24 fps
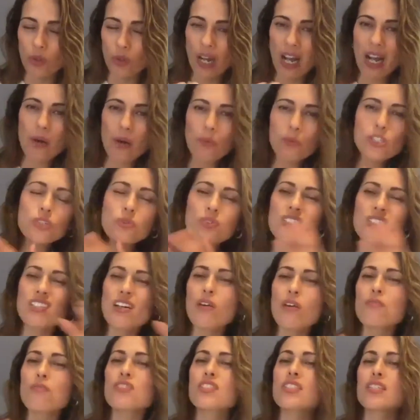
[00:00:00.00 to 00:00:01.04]
How would you
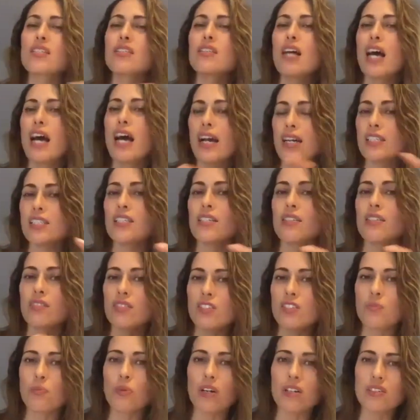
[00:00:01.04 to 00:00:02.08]
self-select in
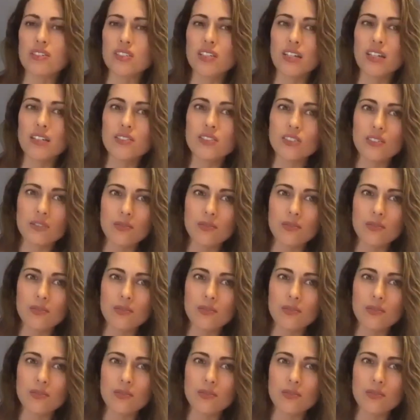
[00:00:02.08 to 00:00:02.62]
this process?